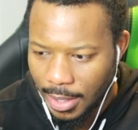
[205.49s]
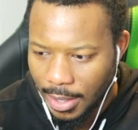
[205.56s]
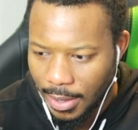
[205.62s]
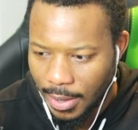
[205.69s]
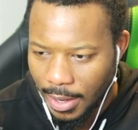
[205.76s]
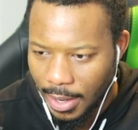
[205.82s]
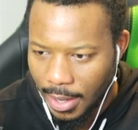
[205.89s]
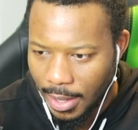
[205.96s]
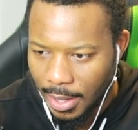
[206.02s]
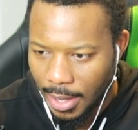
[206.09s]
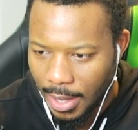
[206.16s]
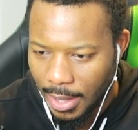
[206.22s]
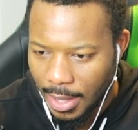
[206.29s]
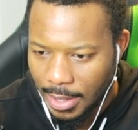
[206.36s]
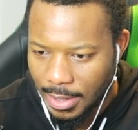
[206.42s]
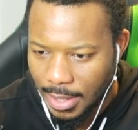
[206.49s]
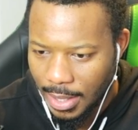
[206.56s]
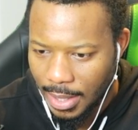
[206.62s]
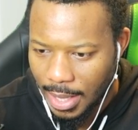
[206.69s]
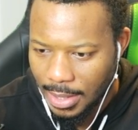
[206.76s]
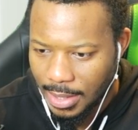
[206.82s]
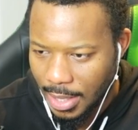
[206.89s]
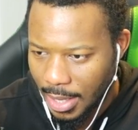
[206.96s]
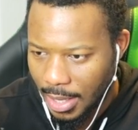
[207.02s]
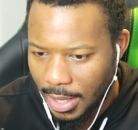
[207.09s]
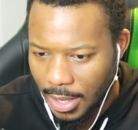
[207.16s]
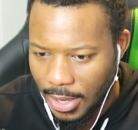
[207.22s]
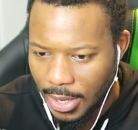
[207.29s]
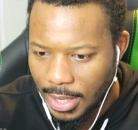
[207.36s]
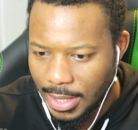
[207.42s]
Alright, yeah, that's it, that's it.
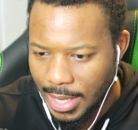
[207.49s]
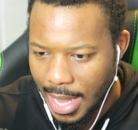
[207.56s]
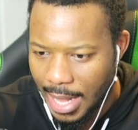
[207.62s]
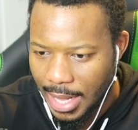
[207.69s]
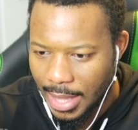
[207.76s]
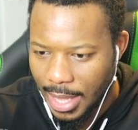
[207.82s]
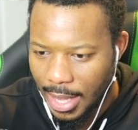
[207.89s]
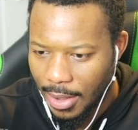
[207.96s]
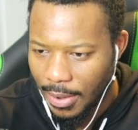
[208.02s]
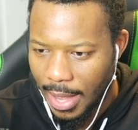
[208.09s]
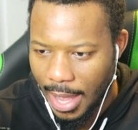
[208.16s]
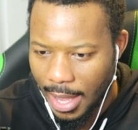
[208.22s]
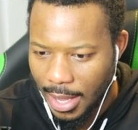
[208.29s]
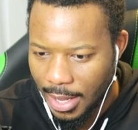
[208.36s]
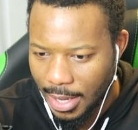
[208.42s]
You didn't see anything, okay?